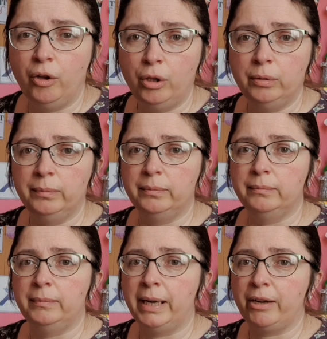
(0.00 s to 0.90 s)
all
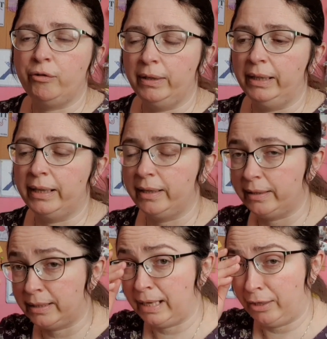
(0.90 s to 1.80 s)
my acrylic
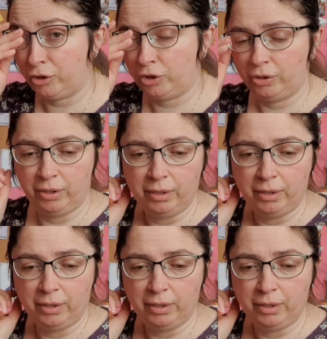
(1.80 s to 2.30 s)
stash